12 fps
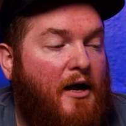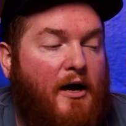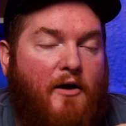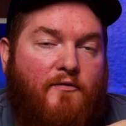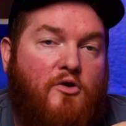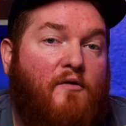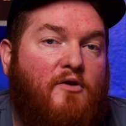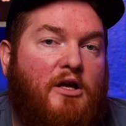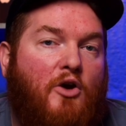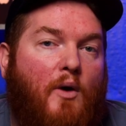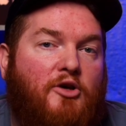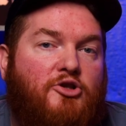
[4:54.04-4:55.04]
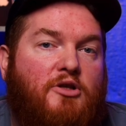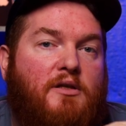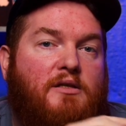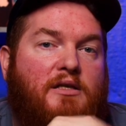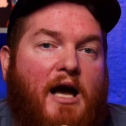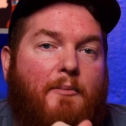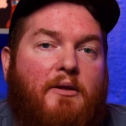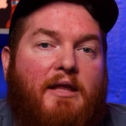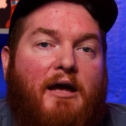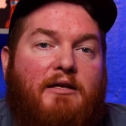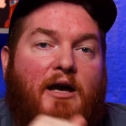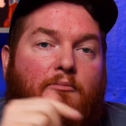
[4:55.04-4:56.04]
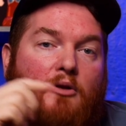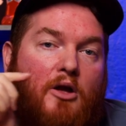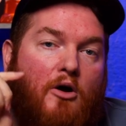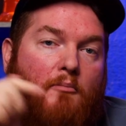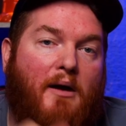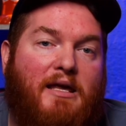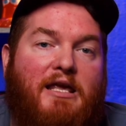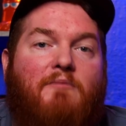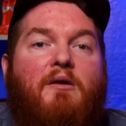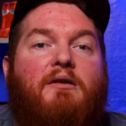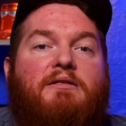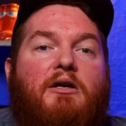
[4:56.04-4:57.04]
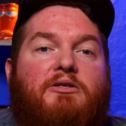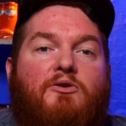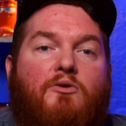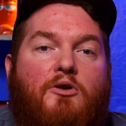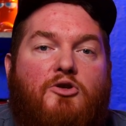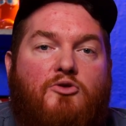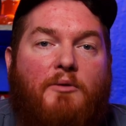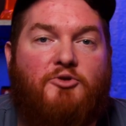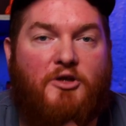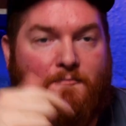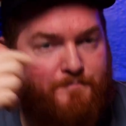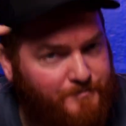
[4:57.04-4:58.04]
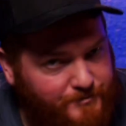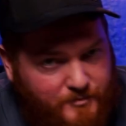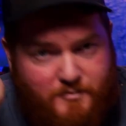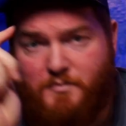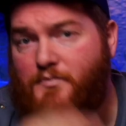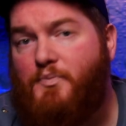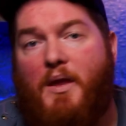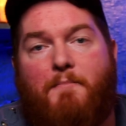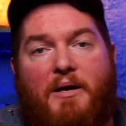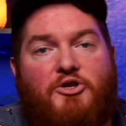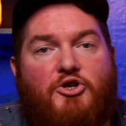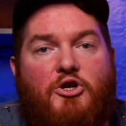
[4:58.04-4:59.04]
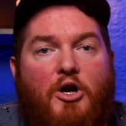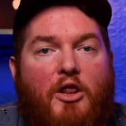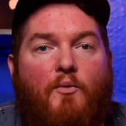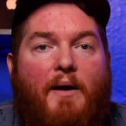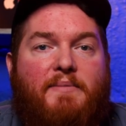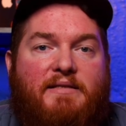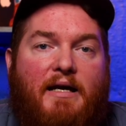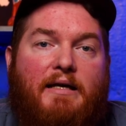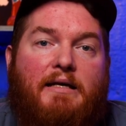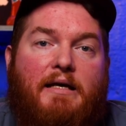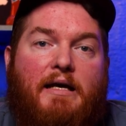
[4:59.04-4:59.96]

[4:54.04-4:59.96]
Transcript: If you have any questions, comment that down below. My email is also in the description. Make sure you go to the website,